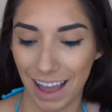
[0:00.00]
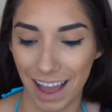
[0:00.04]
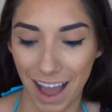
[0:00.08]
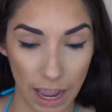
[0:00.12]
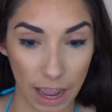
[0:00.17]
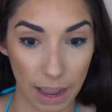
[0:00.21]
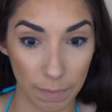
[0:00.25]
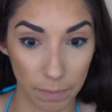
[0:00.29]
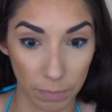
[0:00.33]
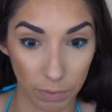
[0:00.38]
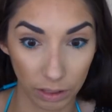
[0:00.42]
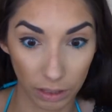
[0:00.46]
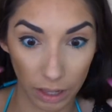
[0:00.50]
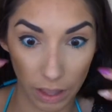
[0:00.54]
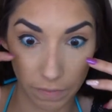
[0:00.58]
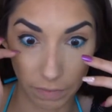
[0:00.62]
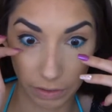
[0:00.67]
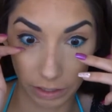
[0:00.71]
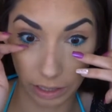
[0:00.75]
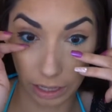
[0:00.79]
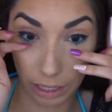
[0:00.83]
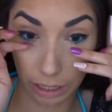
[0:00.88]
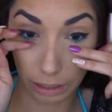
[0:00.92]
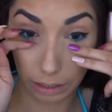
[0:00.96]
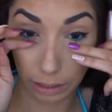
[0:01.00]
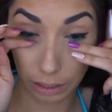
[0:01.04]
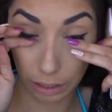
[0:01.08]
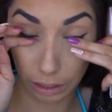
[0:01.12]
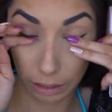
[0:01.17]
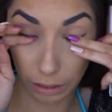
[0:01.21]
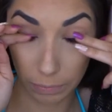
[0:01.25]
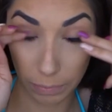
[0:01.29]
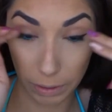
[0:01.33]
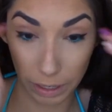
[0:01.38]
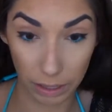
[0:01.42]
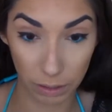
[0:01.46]
I'm loving that
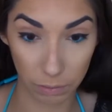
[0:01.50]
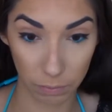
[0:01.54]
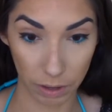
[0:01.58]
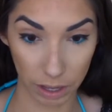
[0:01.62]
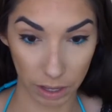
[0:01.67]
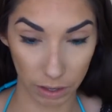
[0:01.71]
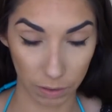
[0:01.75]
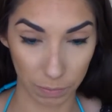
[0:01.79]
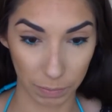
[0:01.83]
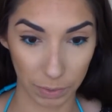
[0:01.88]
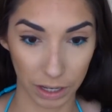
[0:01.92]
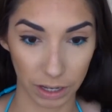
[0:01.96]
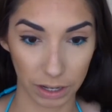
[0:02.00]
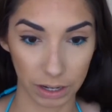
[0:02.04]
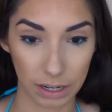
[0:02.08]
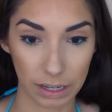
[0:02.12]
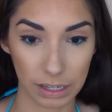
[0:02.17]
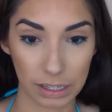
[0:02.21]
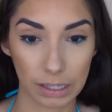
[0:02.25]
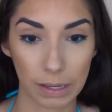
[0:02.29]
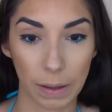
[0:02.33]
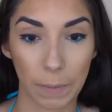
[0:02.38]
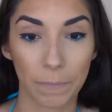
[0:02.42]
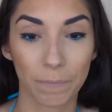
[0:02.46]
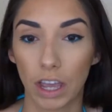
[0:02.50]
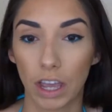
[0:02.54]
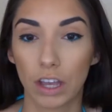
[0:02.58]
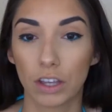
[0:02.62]
color, by the way. Oh my goodness.